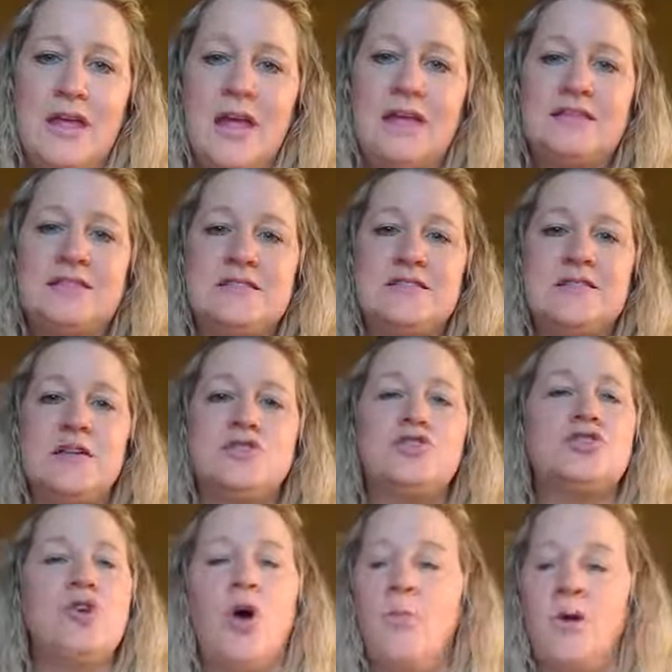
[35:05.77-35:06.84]
it's
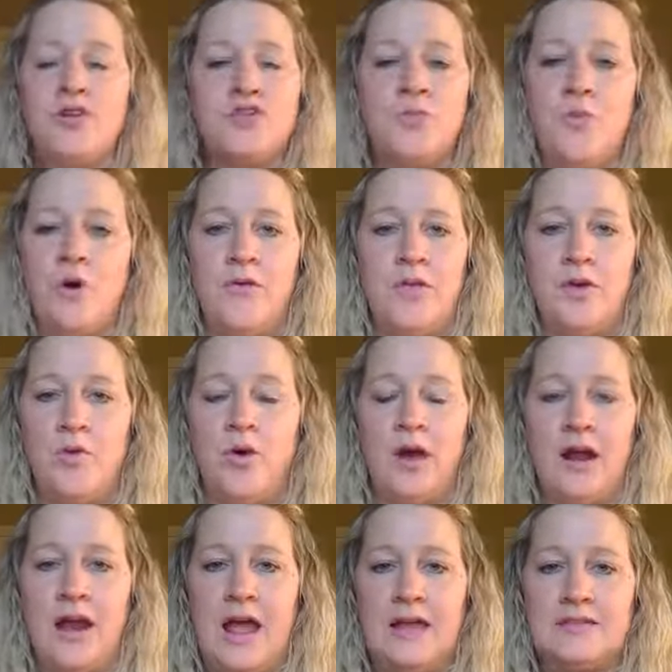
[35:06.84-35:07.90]
so much more than
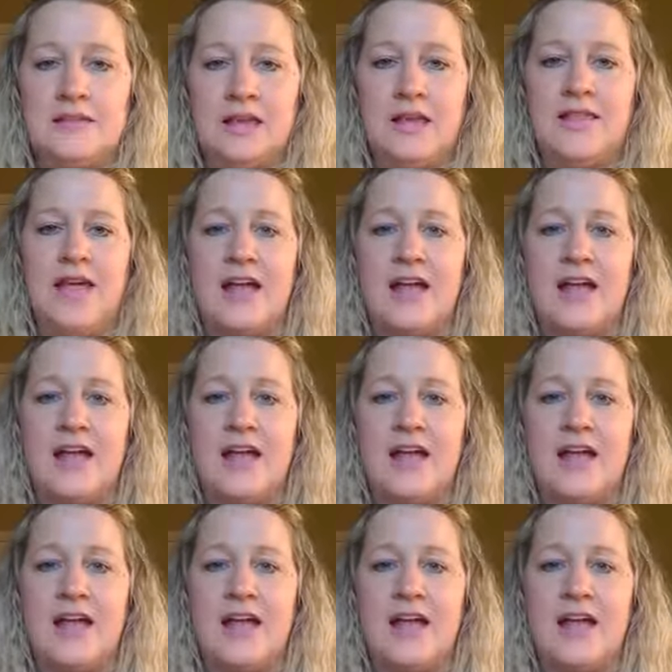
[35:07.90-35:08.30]
organizing.